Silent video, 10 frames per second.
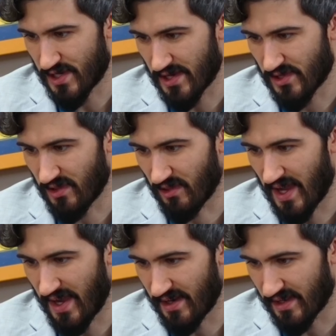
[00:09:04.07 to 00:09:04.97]
actually
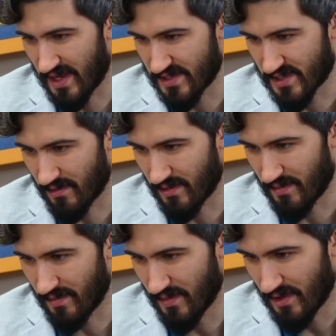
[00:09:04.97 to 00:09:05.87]
lied and got
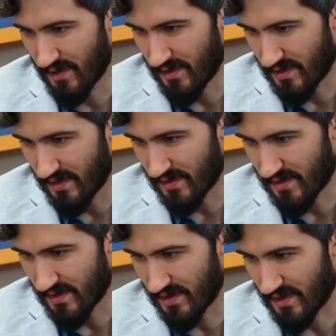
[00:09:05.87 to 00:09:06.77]
someone
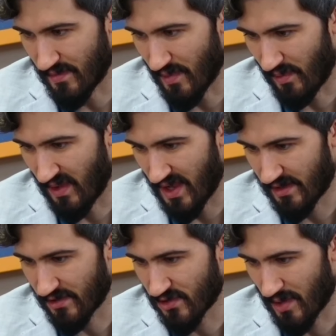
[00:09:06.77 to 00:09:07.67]
in a
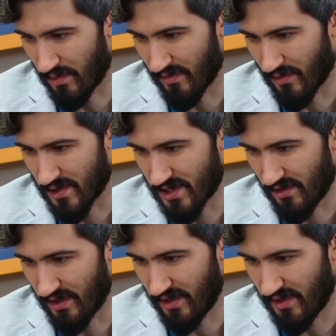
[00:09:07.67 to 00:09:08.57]
lot of trouble,
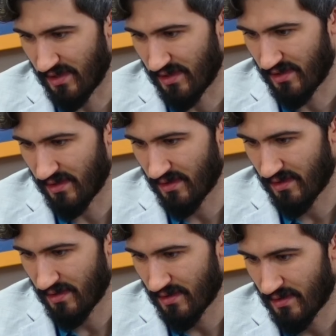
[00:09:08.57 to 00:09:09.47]
unfortunately.
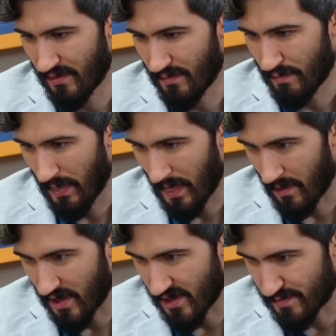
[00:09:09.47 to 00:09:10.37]

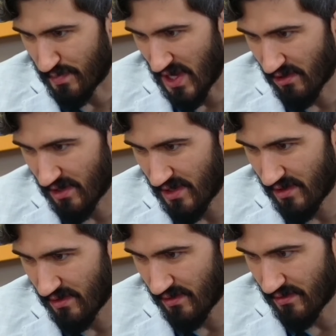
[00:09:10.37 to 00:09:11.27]
Okay, there's
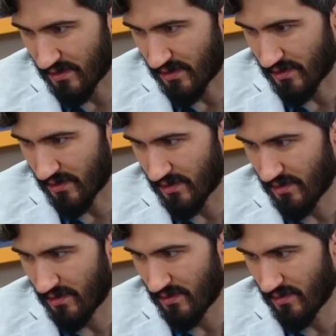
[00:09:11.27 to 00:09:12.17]
Bettinger. Do, do, do, do,
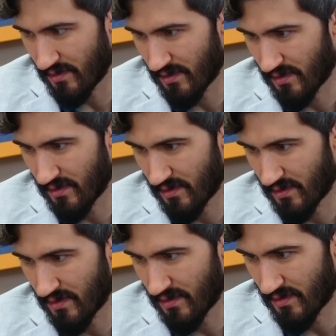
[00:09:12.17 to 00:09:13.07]
do.
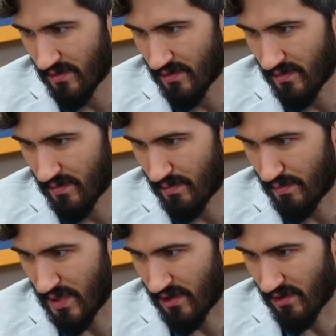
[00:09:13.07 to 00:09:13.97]

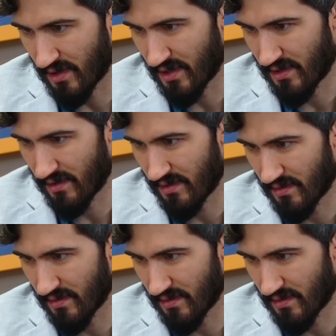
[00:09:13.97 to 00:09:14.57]
Bettinger.